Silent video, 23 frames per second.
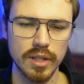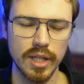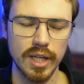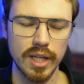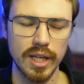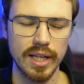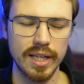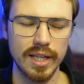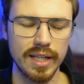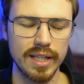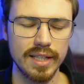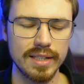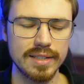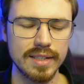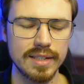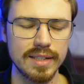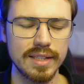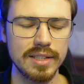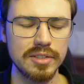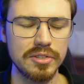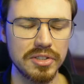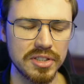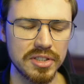It's an
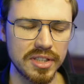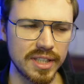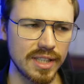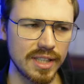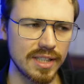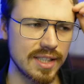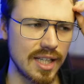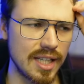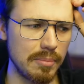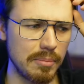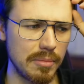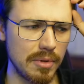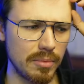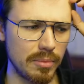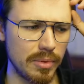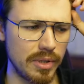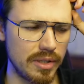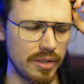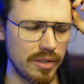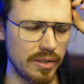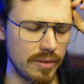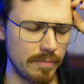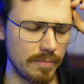interesting example
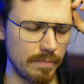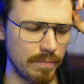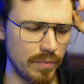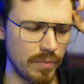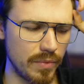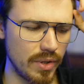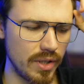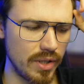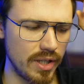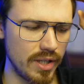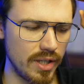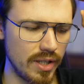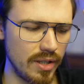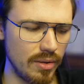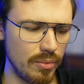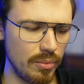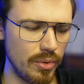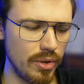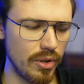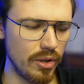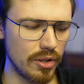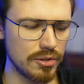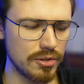when uh,
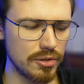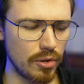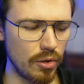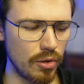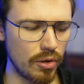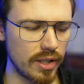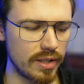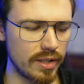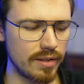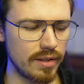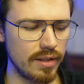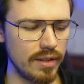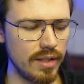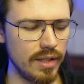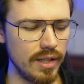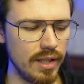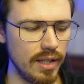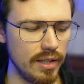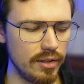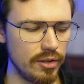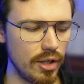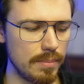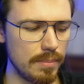we also look at uh,
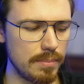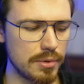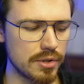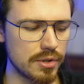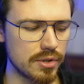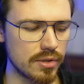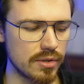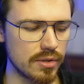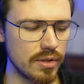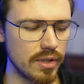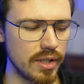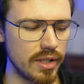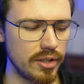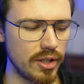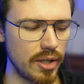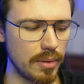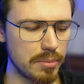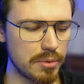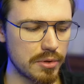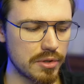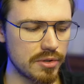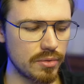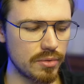adoption.
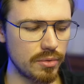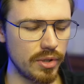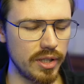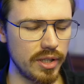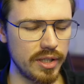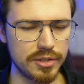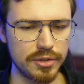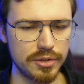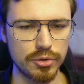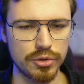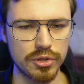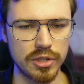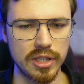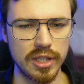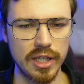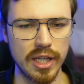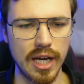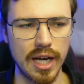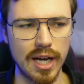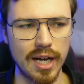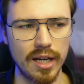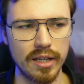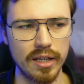Adoption rate is usually
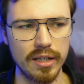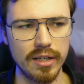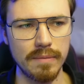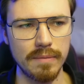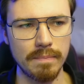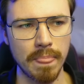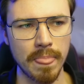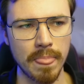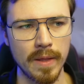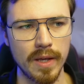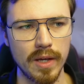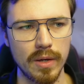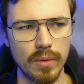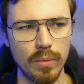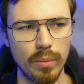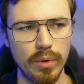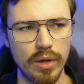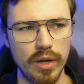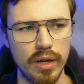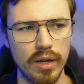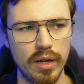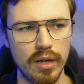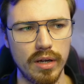higher
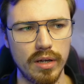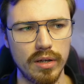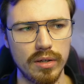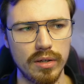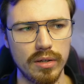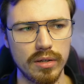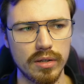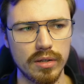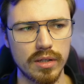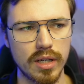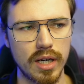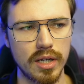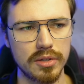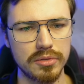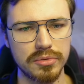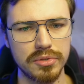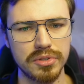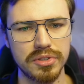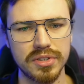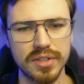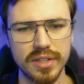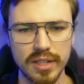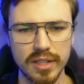where
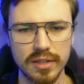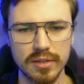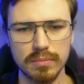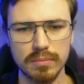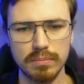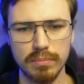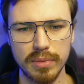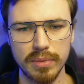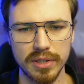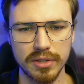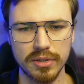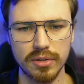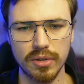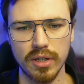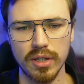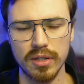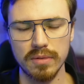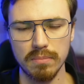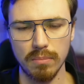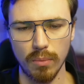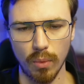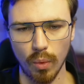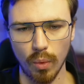countries need
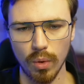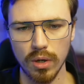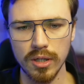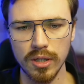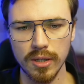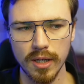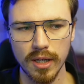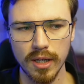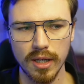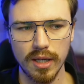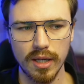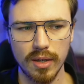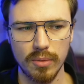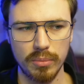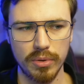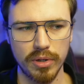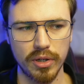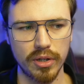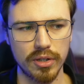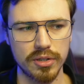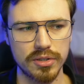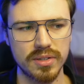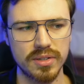Bitcoin more
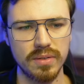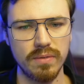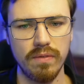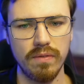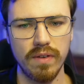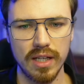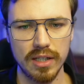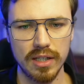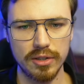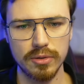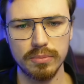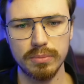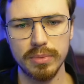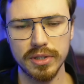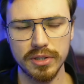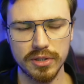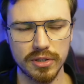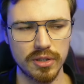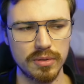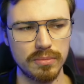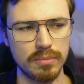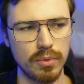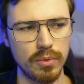because they value
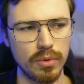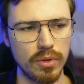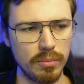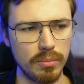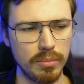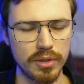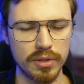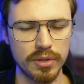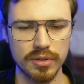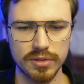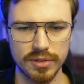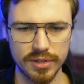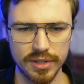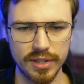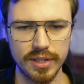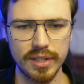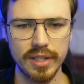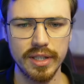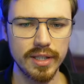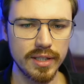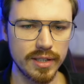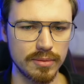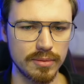Bitcoin more because they
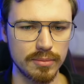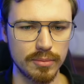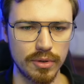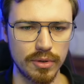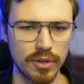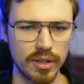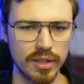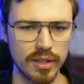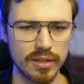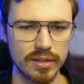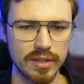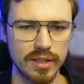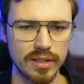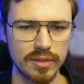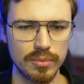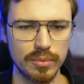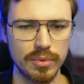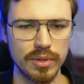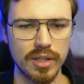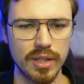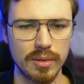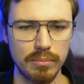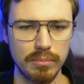need it more. And then
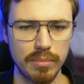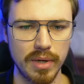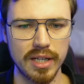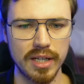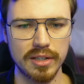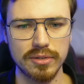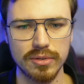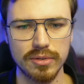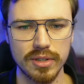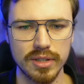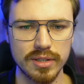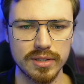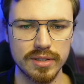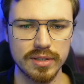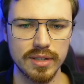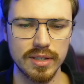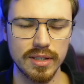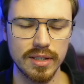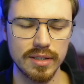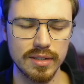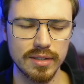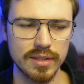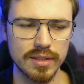we come back to this
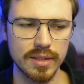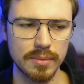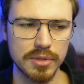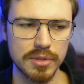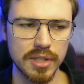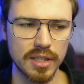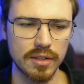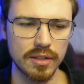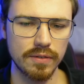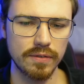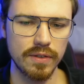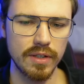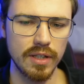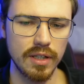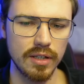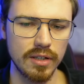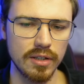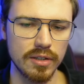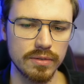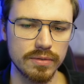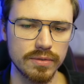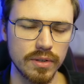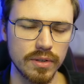the, the subjective
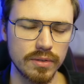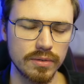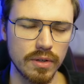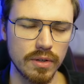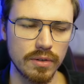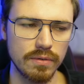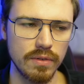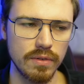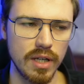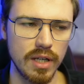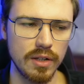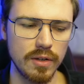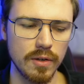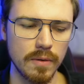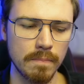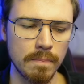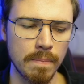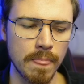feeling of, of, of value,